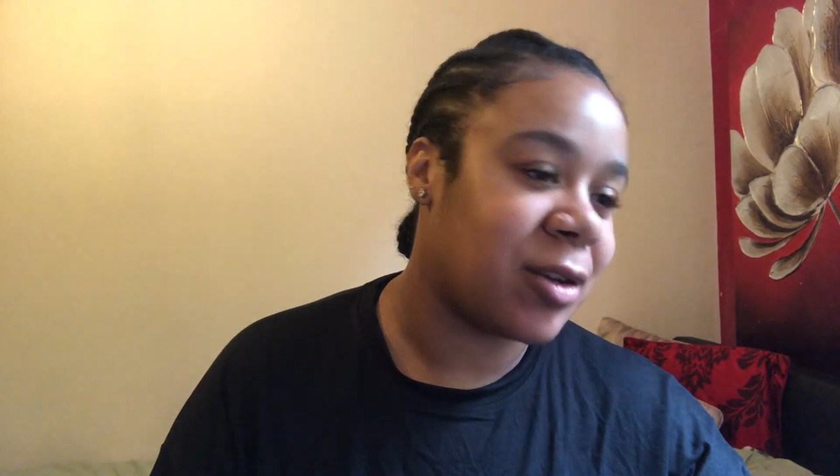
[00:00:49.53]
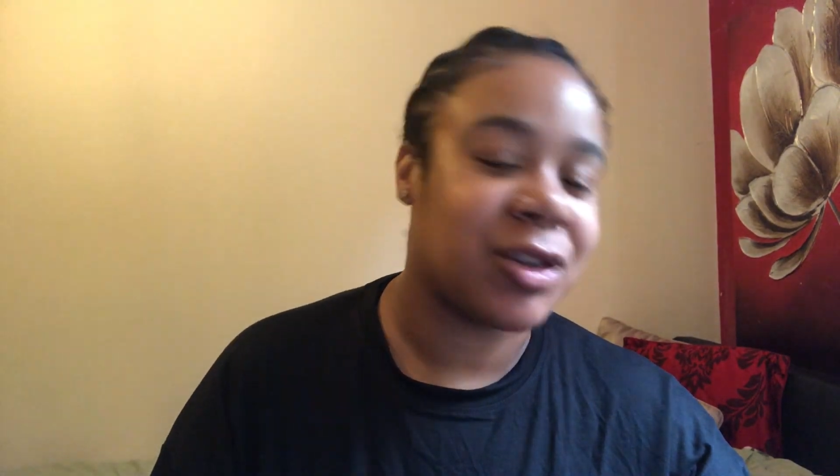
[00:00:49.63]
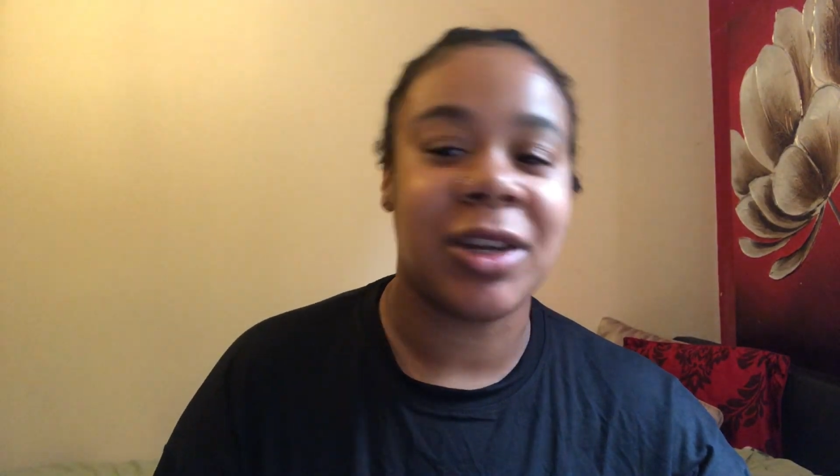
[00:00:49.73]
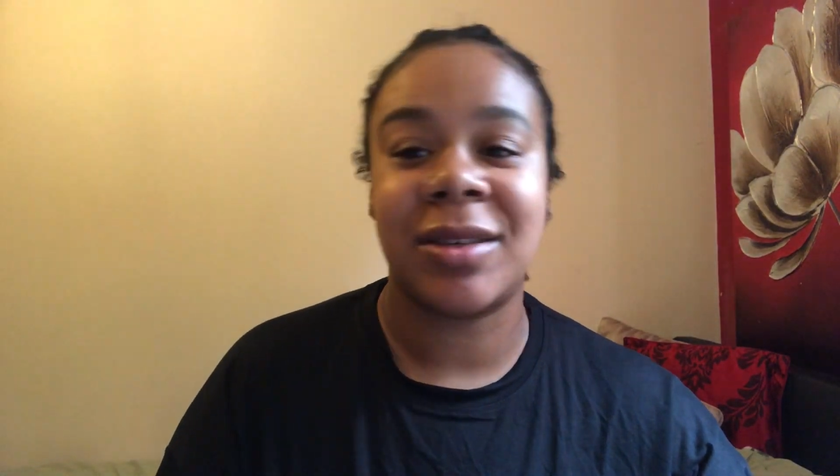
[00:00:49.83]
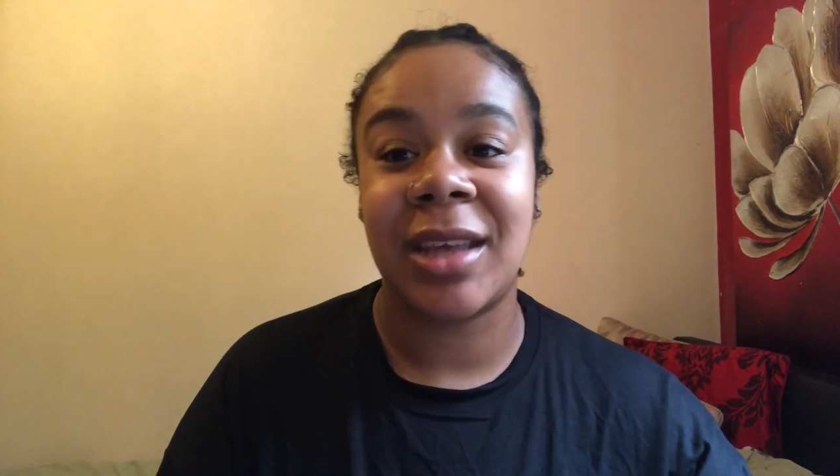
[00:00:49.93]
or
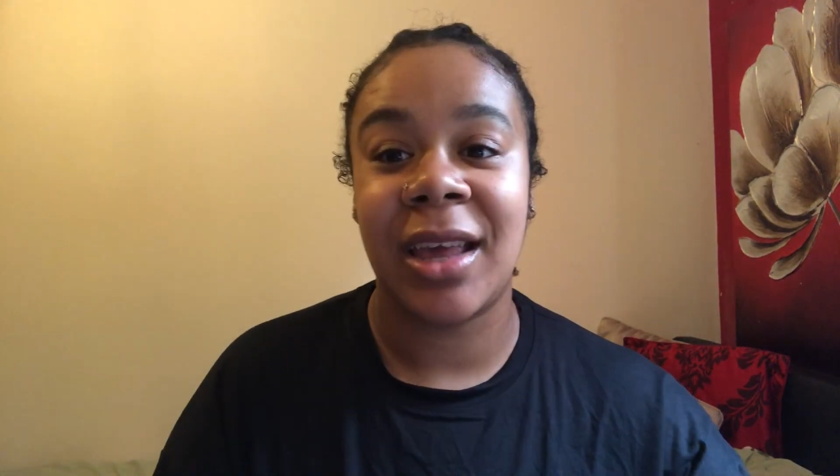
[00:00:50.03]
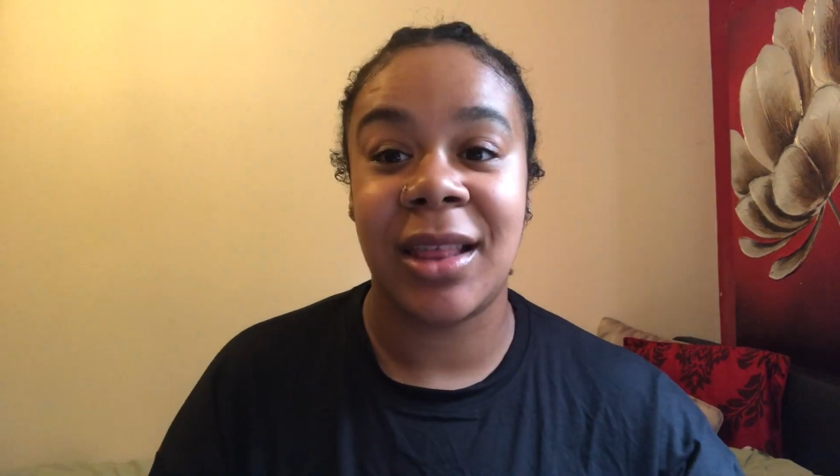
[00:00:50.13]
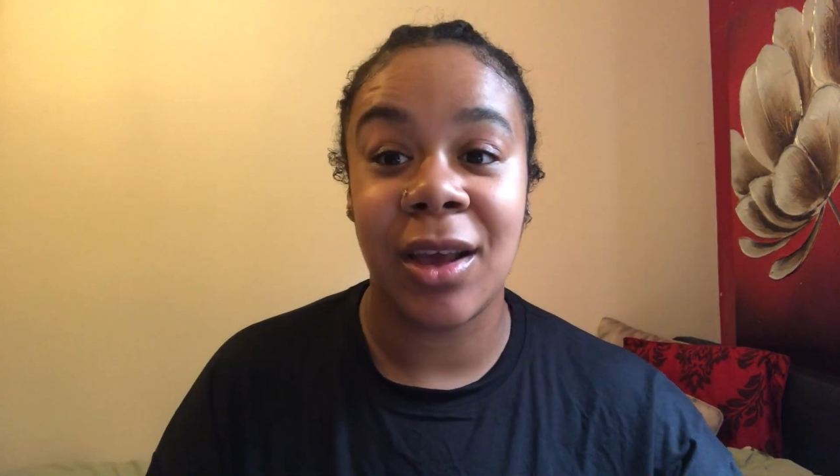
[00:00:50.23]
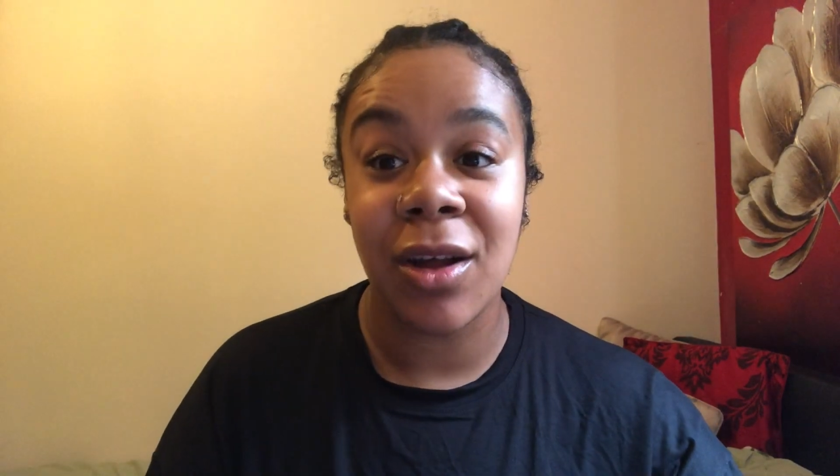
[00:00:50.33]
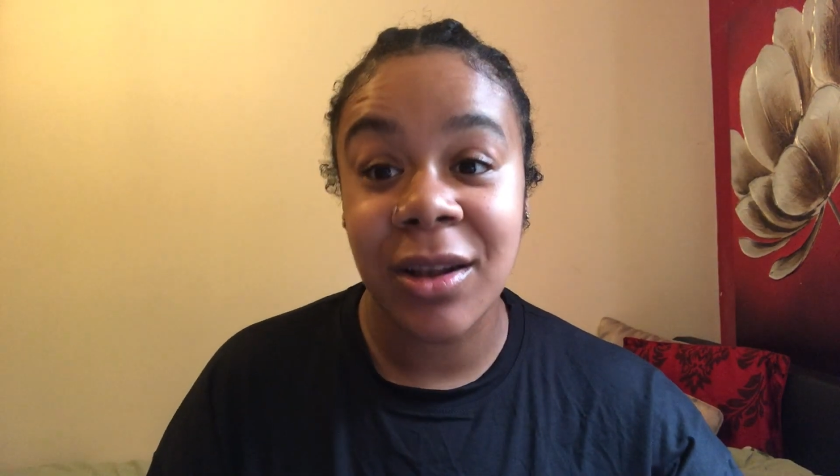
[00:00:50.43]
should I say
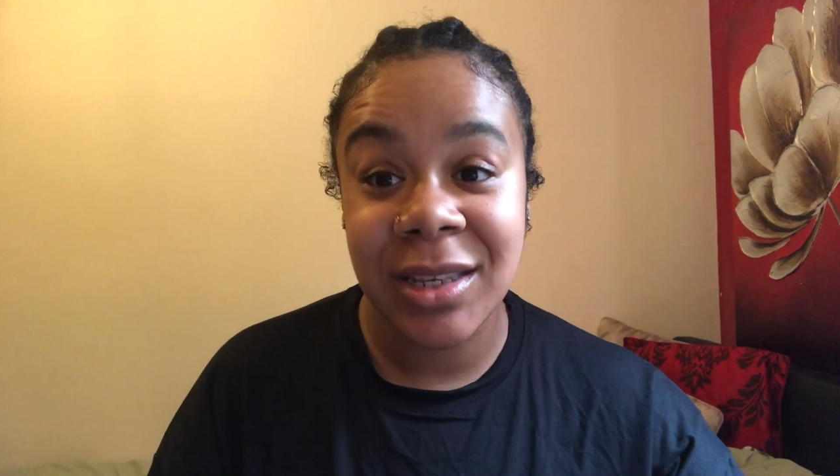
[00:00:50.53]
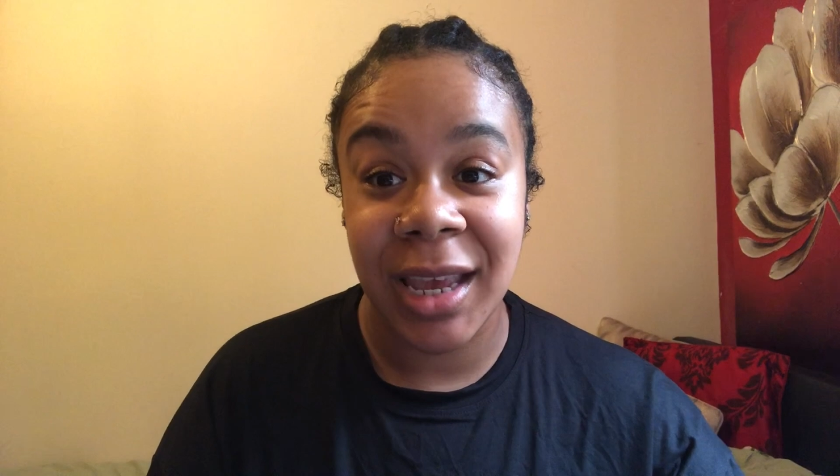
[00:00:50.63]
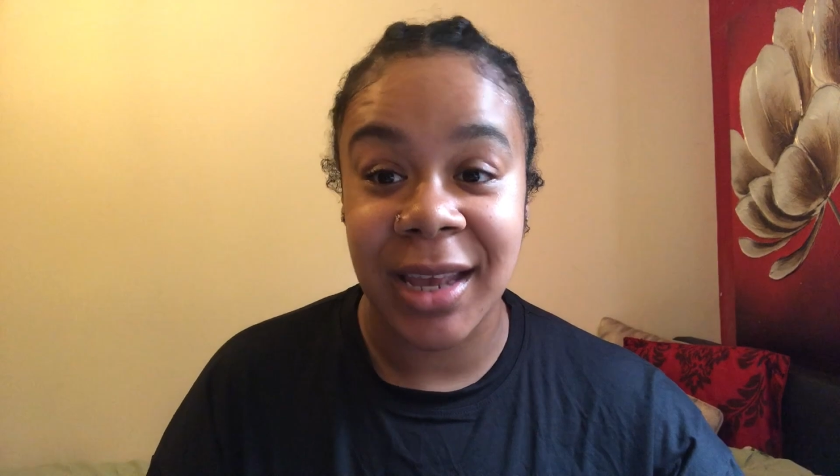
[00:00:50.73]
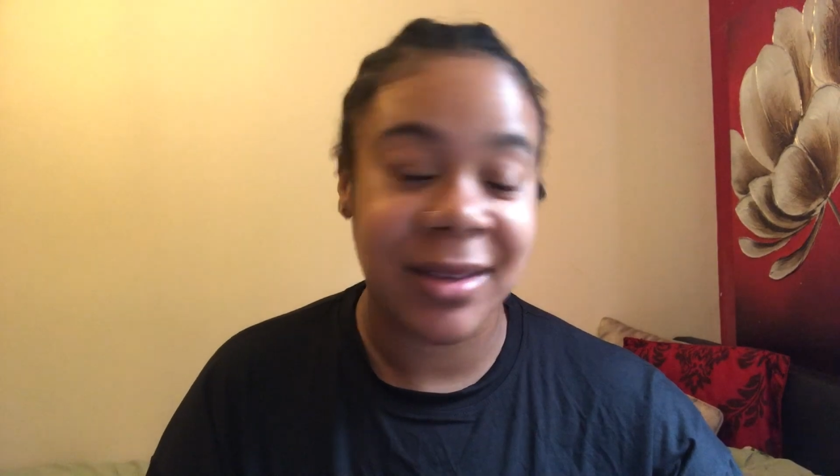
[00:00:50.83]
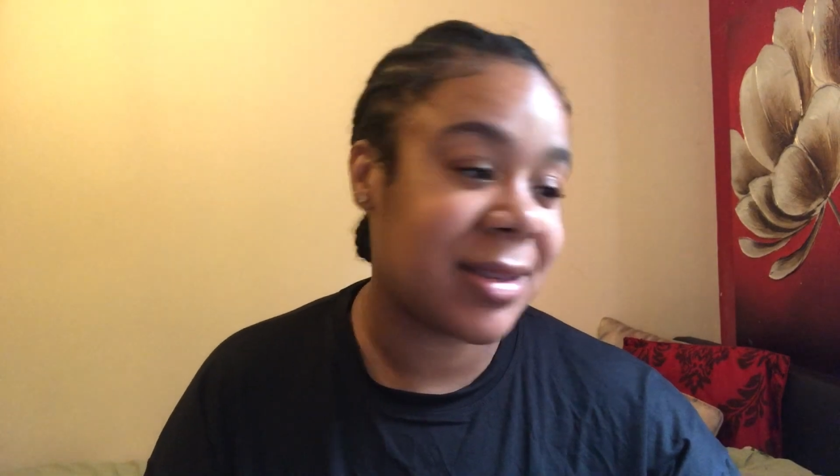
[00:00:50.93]
the
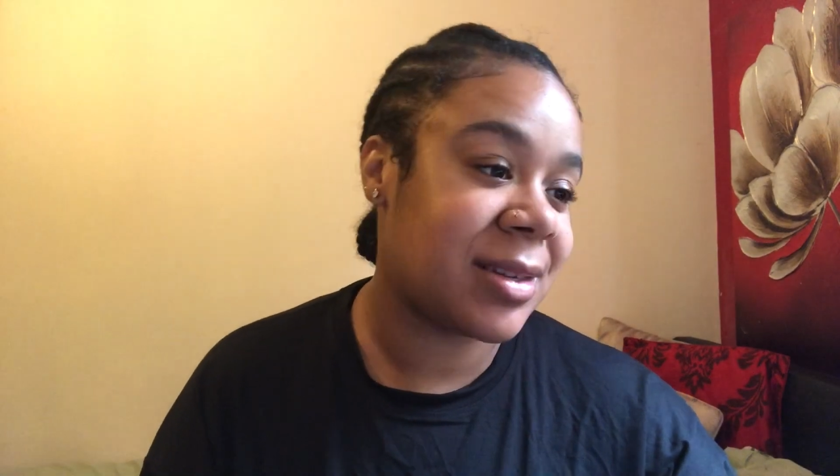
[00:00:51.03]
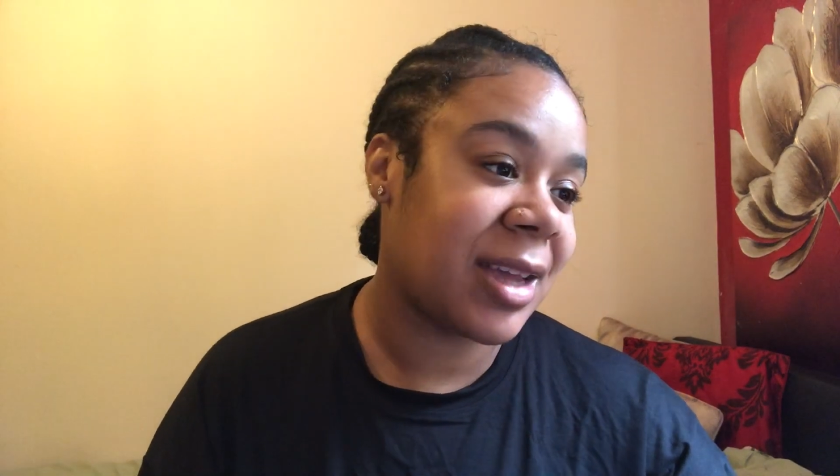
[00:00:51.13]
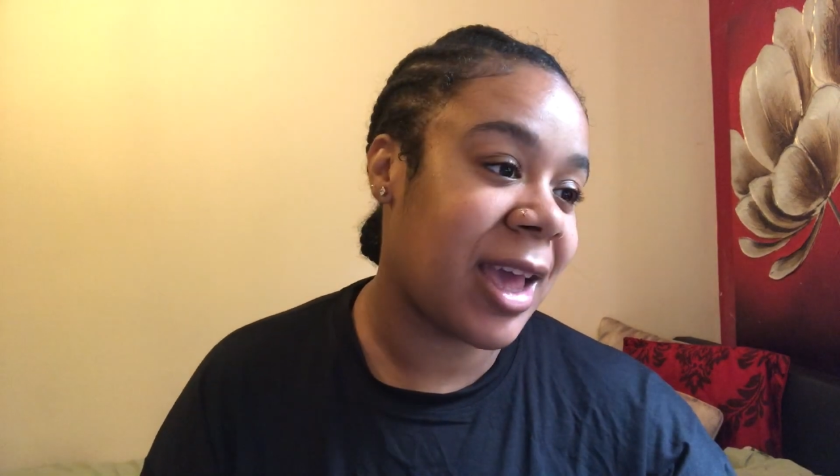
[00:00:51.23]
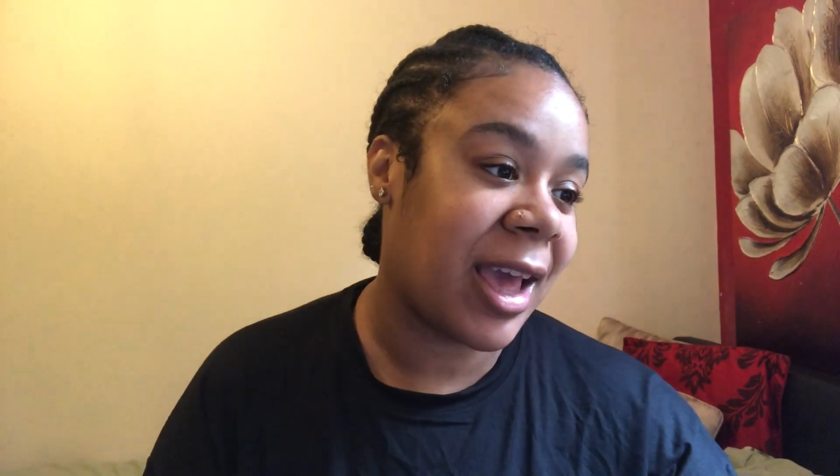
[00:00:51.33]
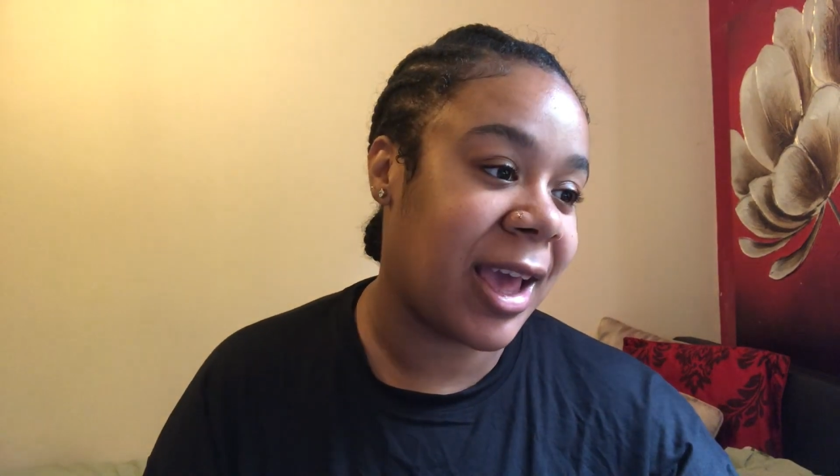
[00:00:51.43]
artist,
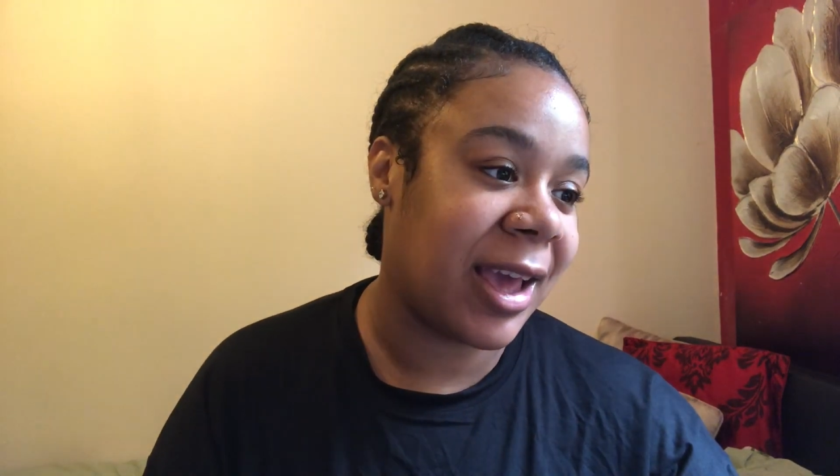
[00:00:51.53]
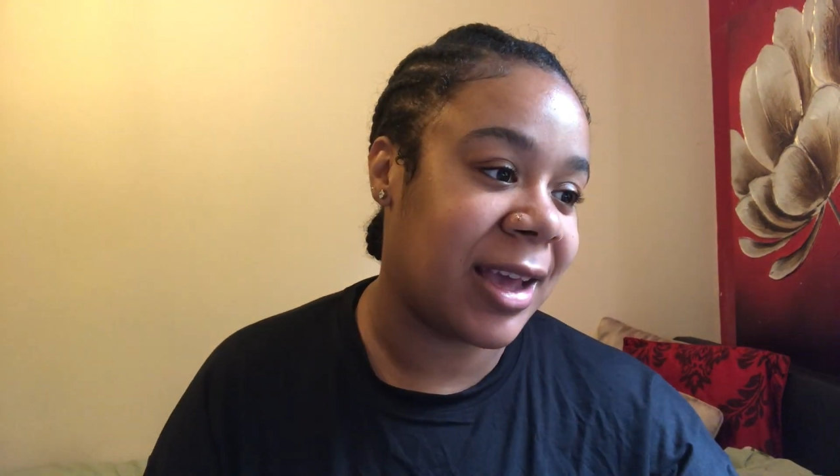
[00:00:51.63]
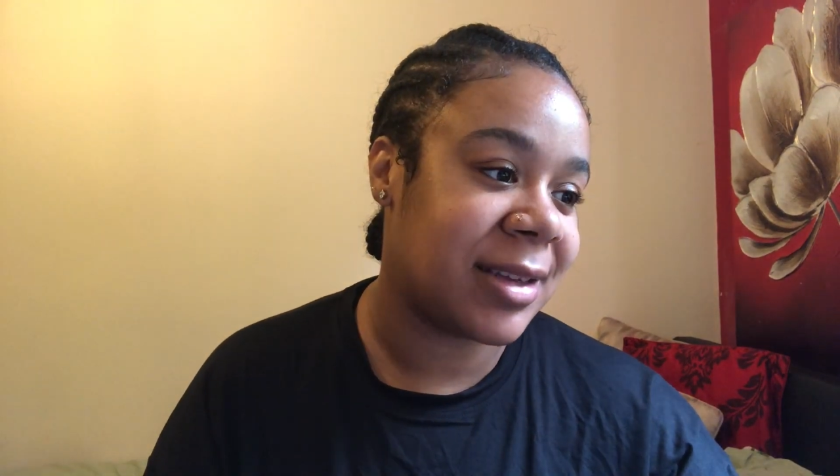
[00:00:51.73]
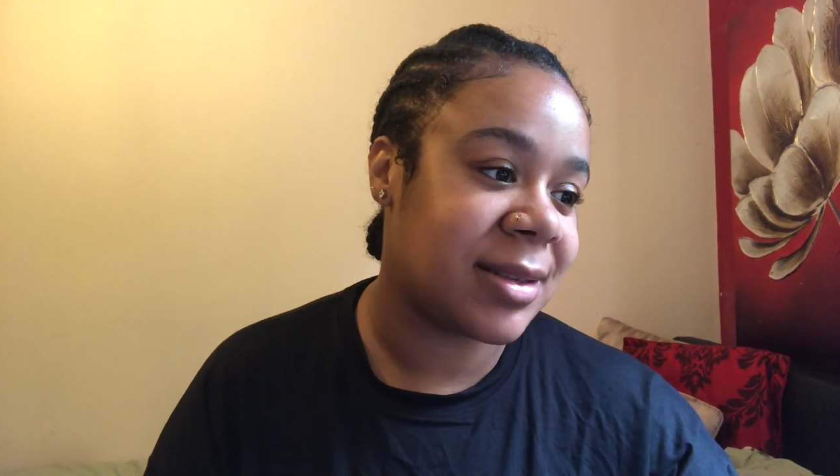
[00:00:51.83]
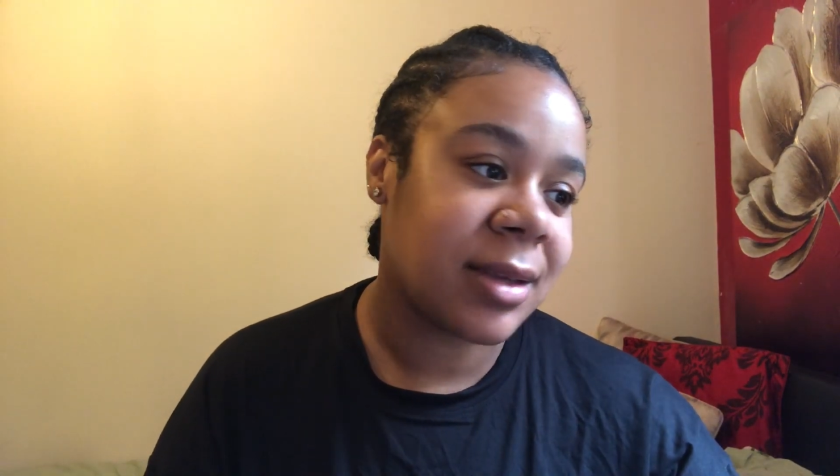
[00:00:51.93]

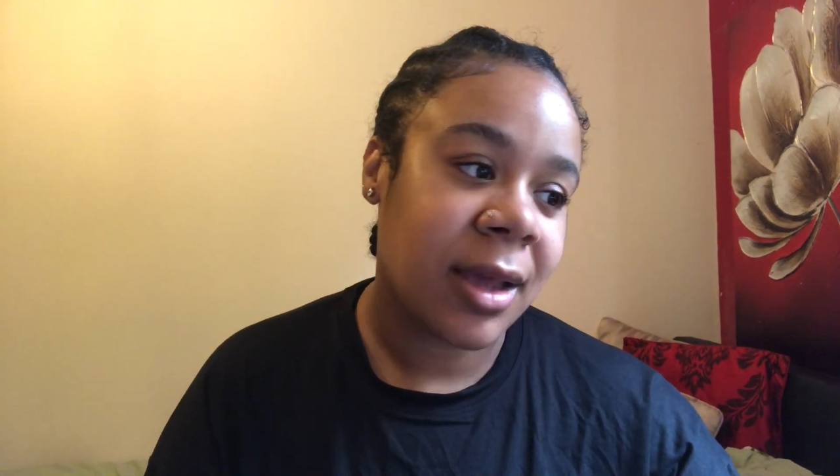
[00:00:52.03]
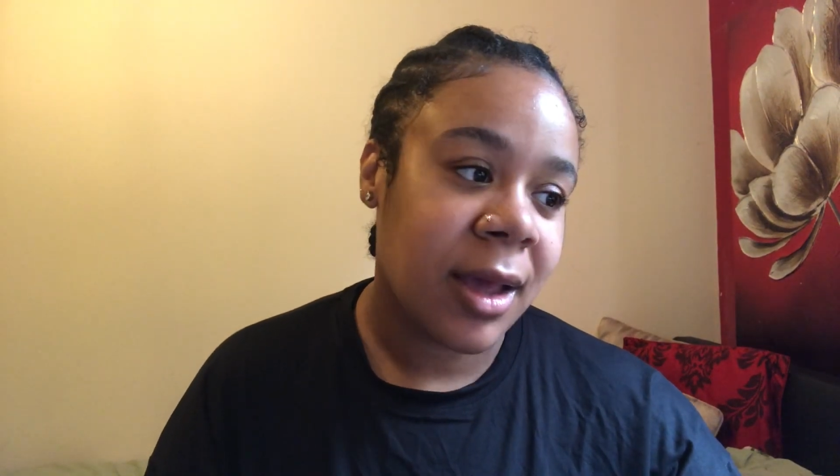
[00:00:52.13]
is